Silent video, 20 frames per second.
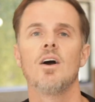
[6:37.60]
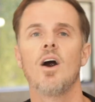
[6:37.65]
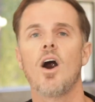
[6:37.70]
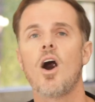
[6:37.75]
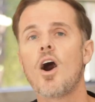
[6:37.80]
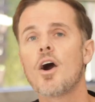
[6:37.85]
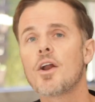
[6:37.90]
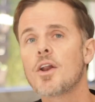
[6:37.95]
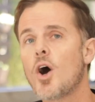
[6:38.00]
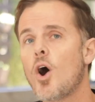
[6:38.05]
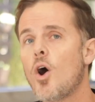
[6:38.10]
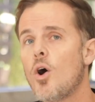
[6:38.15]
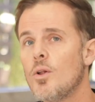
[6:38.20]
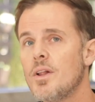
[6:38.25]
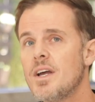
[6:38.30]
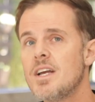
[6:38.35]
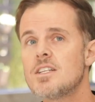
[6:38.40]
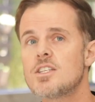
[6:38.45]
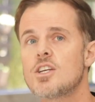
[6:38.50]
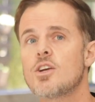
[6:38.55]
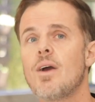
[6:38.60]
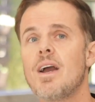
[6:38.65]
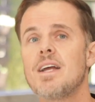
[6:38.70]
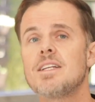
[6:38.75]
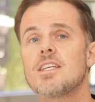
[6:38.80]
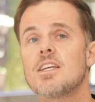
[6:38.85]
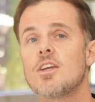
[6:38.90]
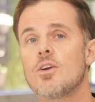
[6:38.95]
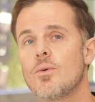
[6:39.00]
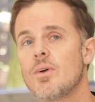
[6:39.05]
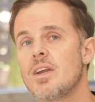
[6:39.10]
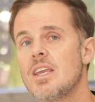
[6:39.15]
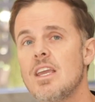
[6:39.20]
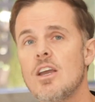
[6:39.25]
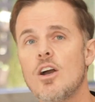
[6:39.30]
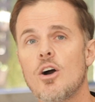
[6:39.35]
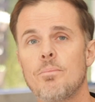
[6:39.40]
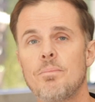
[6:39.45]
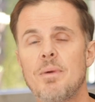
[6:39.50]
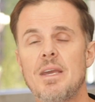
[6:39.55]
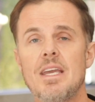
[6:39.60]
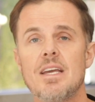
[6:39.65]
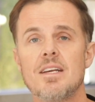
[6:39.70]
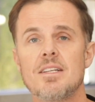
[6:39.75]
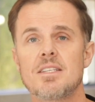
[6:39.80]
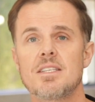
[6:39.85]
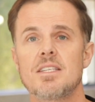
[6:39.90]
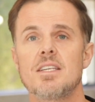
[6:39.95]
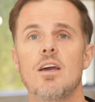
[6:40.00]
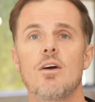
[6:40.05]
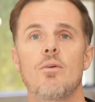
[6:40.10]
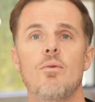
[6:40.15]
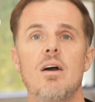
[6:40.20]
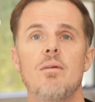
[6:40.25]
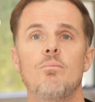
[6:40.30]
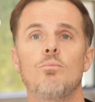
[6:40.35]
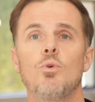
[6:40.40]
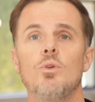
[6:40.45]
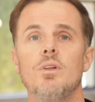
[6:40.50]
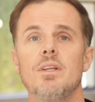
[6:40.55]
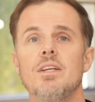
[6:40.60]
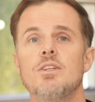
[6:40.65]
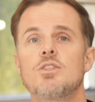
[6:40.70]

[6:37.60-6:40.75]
On a whole, integrating your ERP and CRM will lead